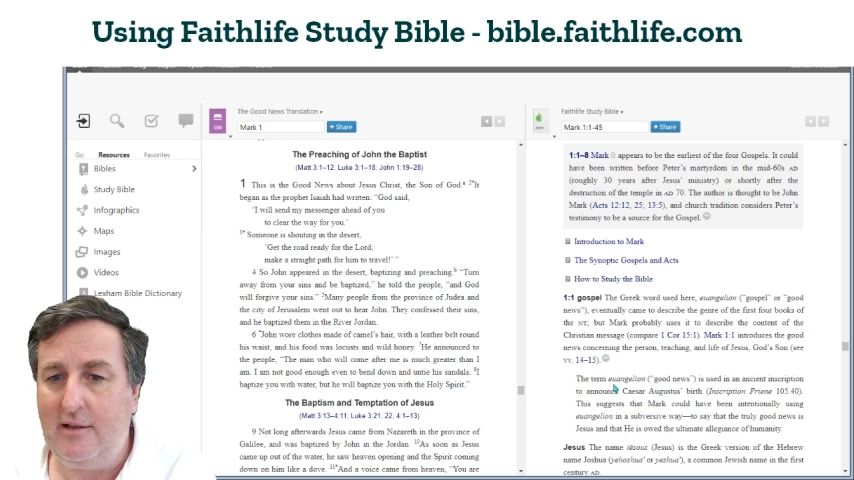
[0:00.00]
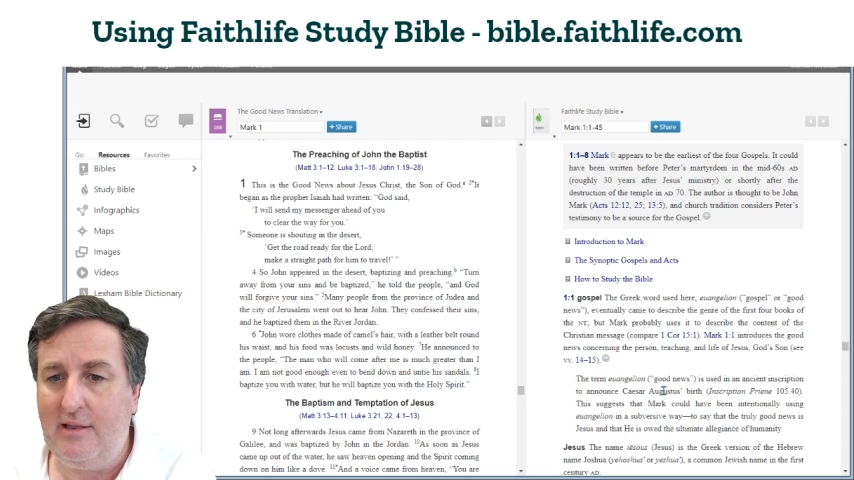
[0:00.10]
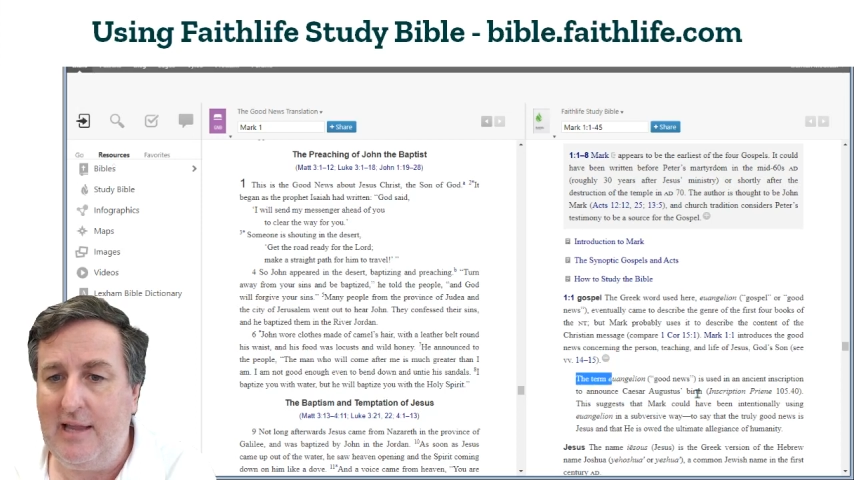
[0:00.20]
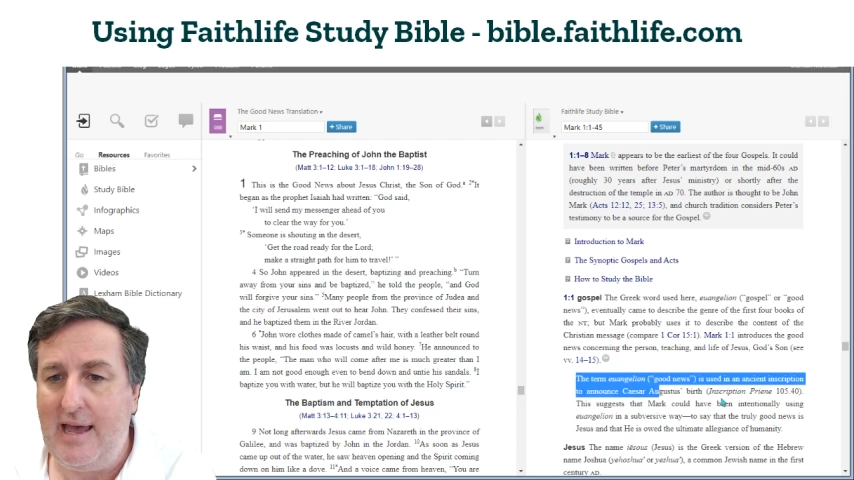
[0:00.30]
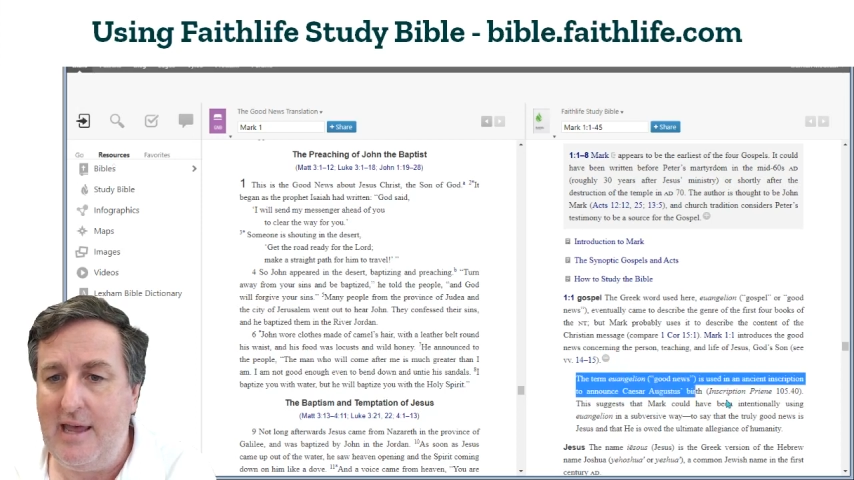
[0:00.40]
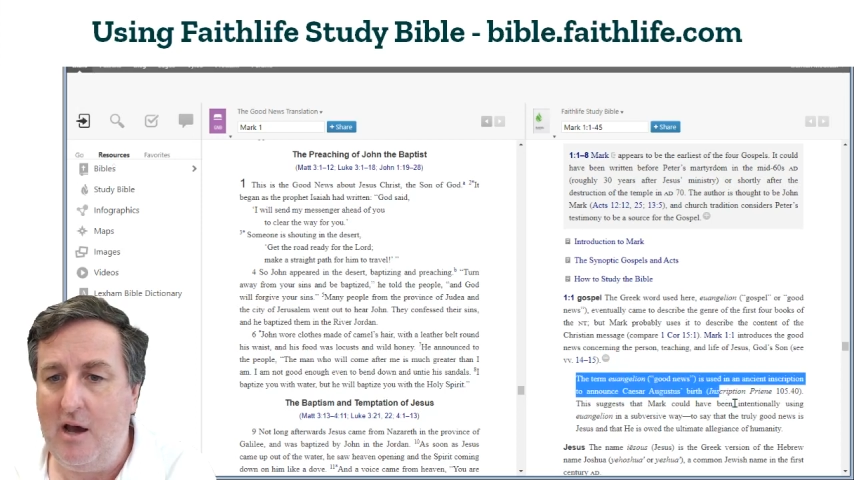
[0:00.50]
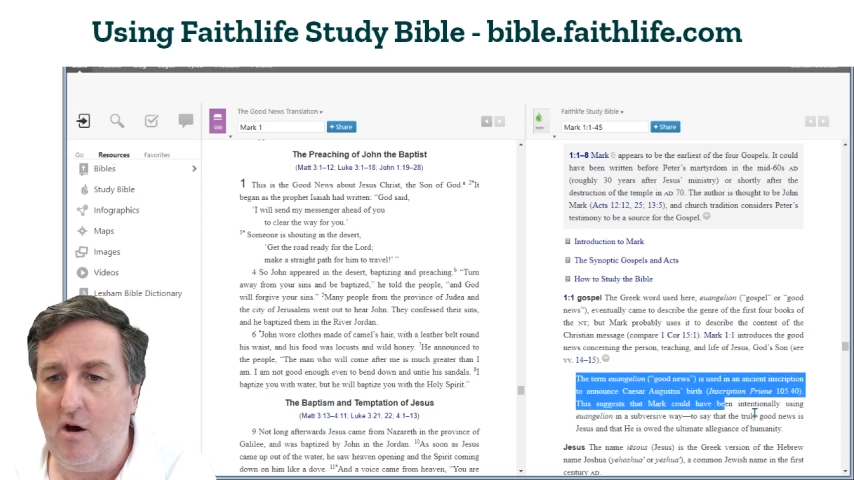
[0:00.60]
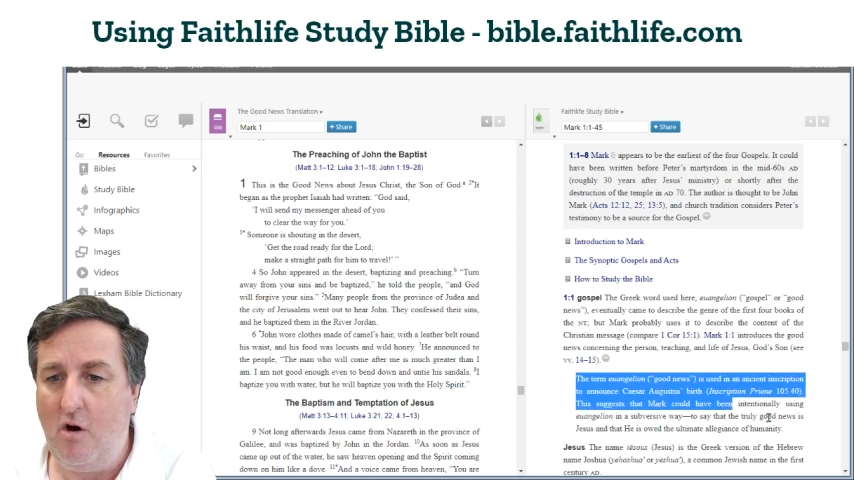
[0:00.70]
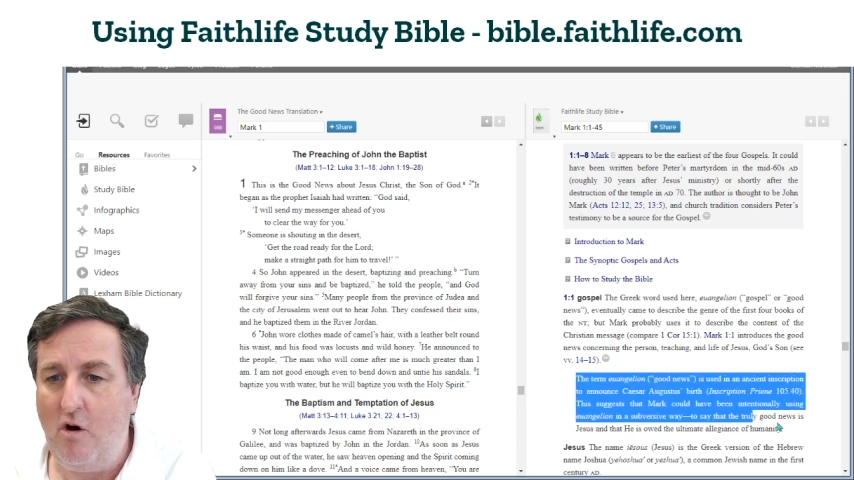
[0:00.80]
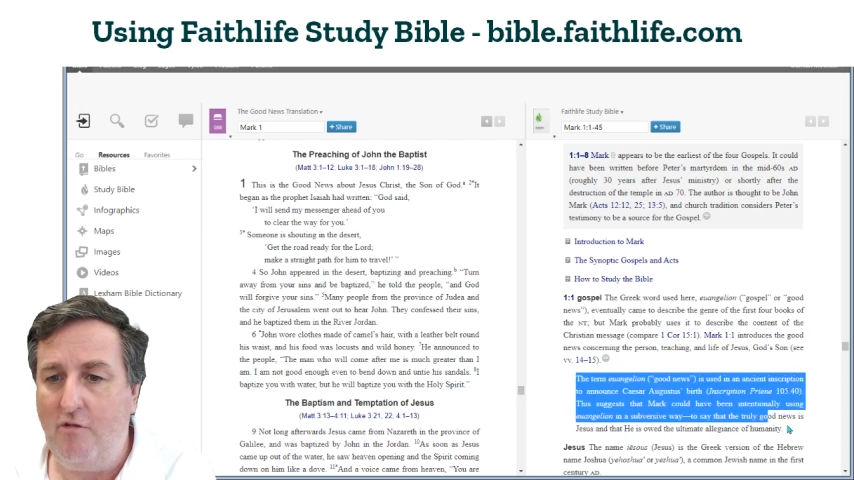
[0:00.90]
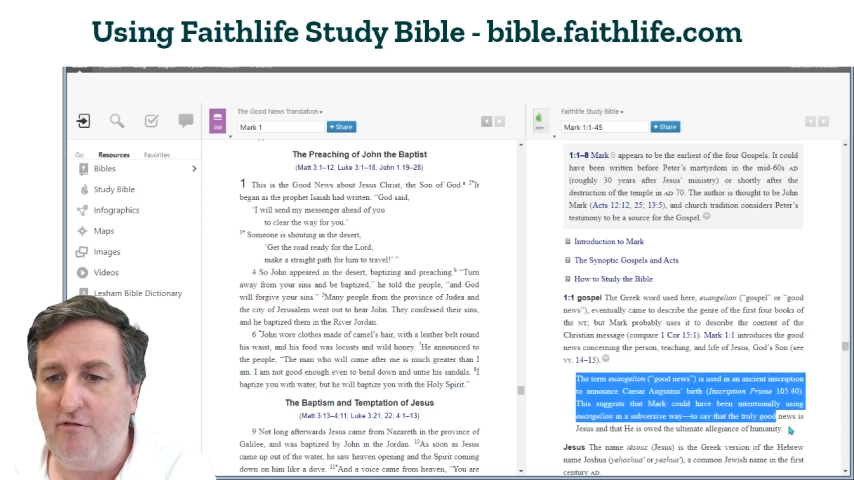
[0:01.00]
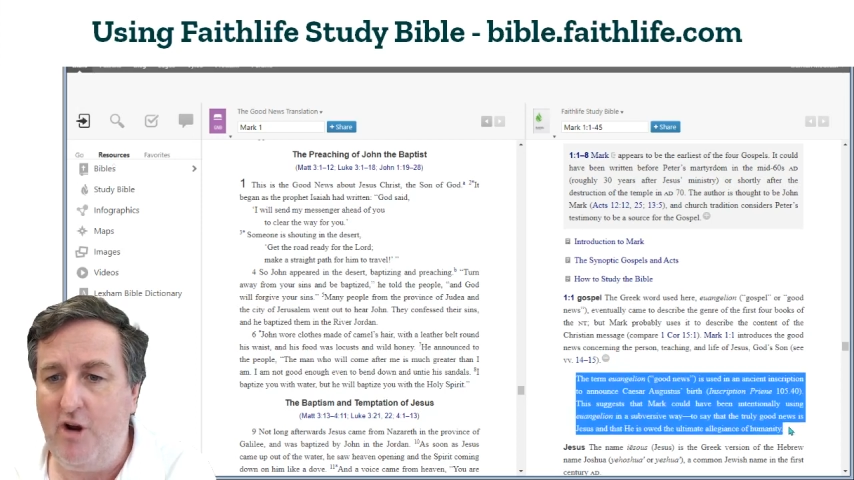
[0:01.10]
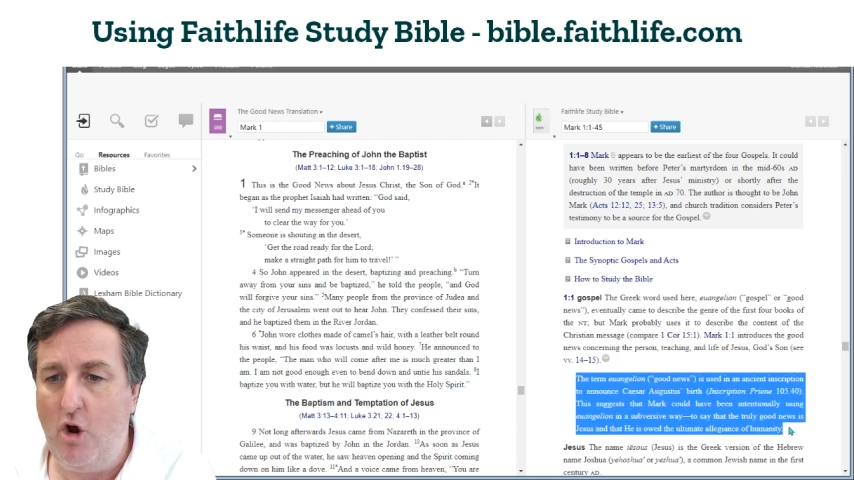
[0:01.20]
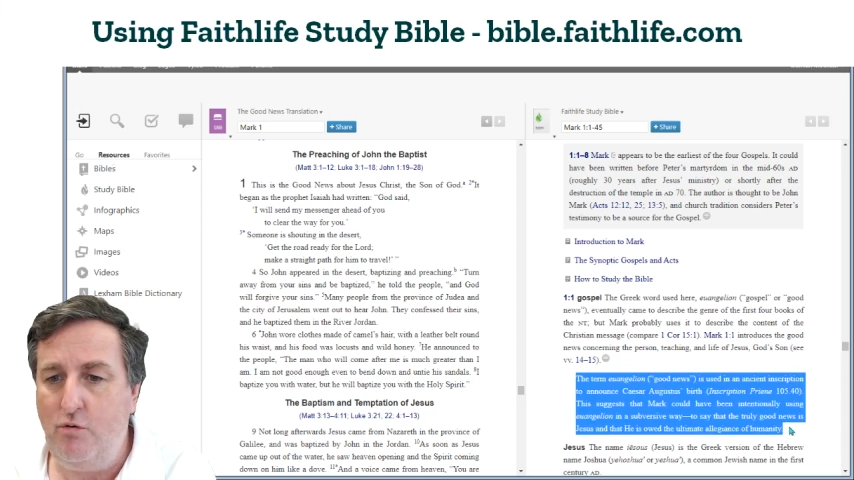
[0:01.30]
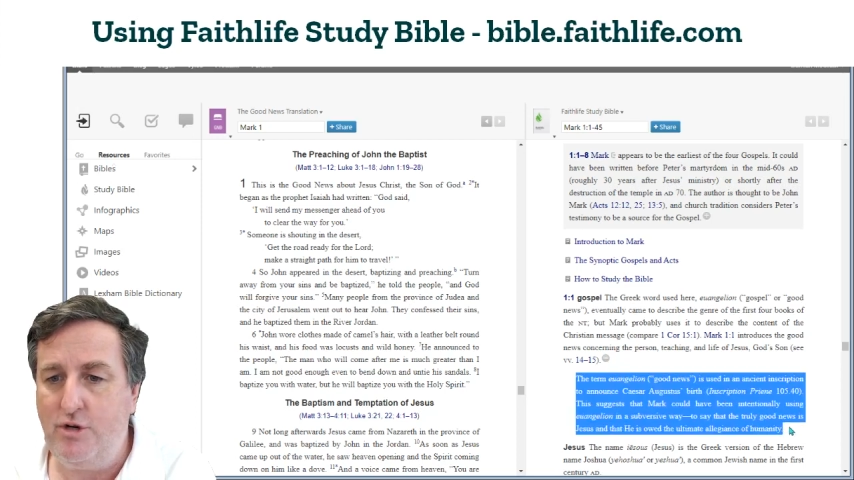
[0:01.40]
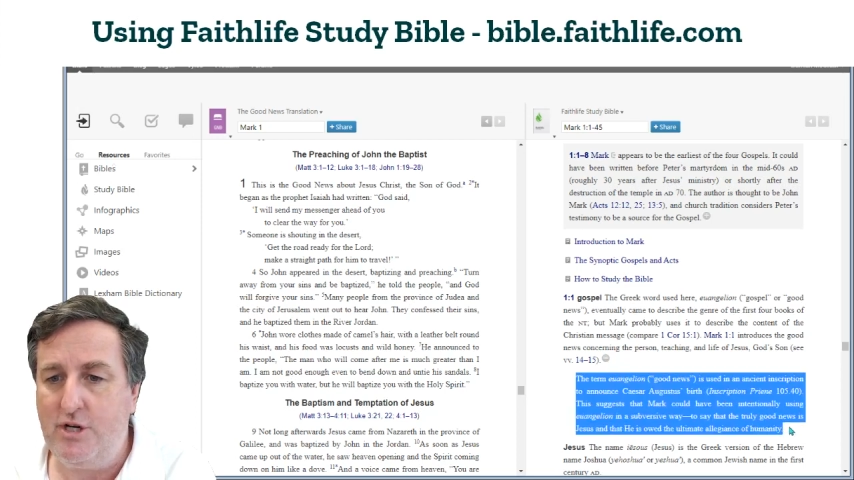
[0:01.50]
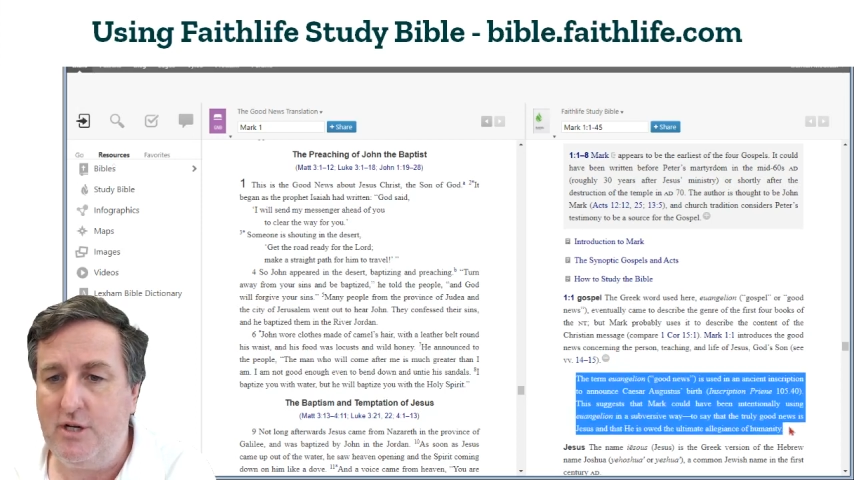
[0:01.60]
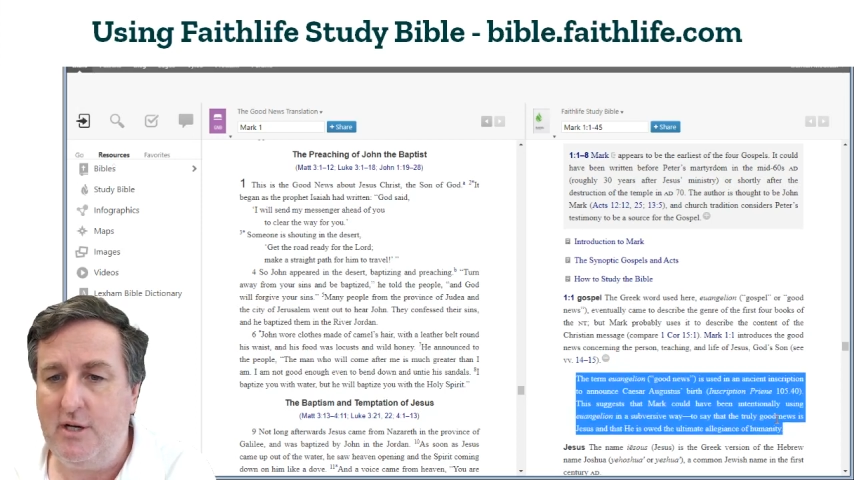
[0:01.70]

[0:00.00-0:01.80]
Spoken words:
layer of note